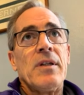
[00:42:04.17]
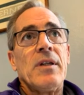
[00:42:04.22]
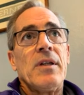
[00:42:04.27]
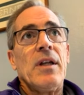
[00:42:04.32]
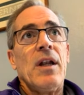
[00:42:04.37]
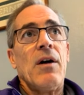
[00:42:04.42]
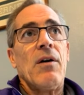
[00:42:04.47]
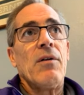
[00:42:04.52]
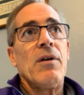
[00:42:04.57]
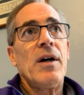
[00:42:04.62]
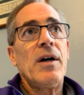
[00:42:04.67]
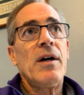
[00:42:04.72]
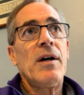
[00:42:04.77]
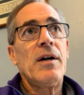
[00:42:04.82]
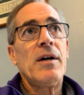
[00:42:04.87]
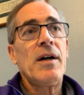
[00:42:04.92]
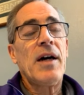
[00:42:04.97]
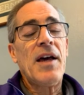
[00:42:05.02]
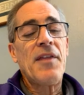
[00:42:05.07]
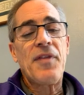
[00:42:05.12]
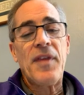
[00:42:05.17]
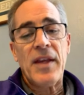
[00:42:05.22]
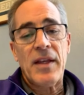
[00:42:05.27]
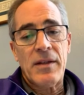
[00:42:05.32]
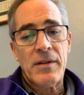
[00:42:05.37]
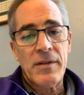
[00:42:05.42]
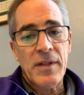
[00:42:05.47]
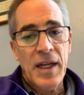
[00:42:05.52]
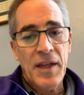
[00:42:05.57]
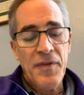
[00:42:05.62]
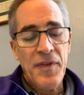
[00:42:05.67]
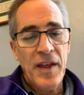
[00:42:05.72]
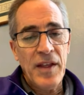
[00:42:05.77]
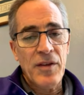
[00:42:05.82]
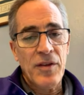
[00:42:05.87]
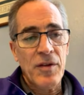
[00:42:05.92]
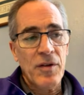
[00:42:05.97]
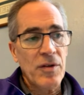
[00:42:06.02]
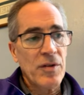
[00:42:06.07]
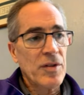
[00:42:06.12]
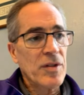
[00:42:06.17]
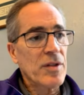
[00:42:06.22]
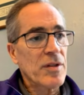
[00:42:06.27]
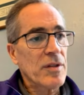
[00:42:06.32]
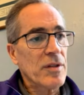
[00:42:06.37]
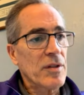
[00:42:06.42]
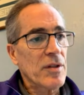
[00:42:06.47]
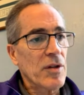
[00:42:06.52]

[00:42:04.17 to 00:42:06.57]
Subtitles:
you know, I think there's